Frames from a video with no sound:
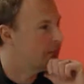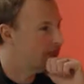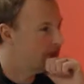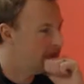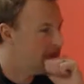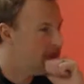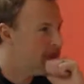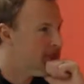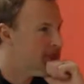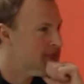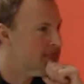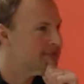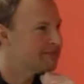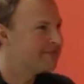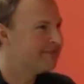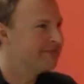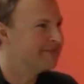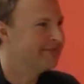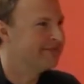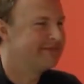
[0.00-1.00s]

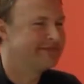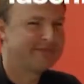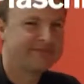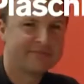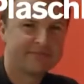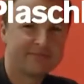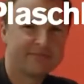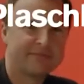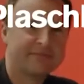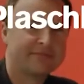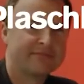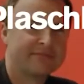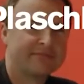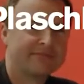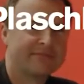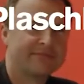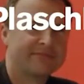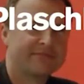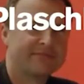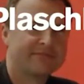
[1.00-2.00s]

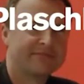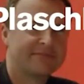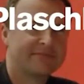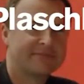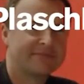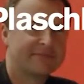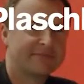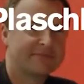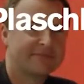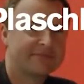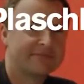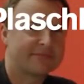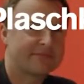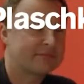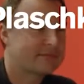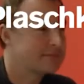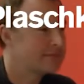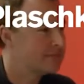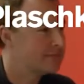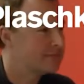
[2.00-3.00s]

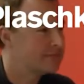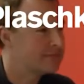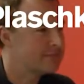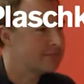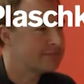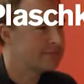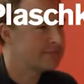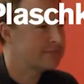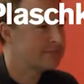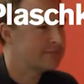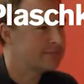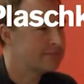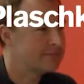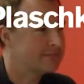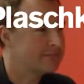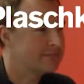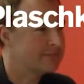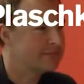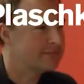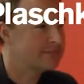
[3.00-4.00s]

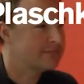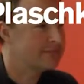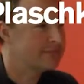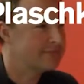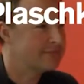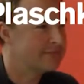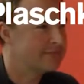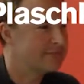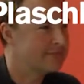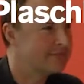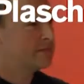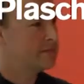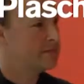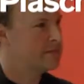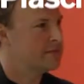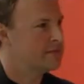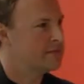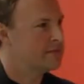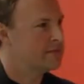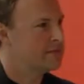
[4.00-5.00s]
This person isn't speaking.